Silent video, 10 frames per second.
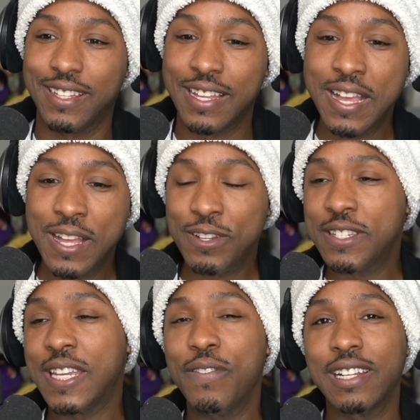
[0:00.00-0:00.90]
You're
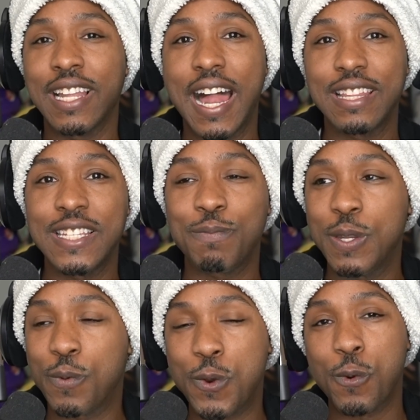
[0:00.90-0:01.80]
just giving a lot of these
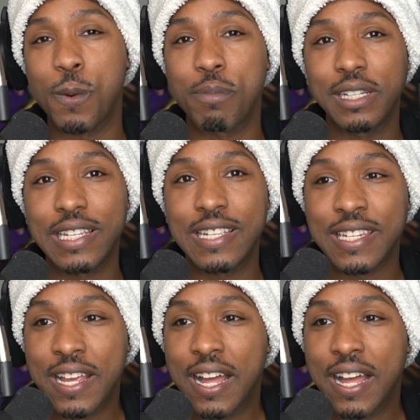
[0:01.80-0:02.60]
people who were bullies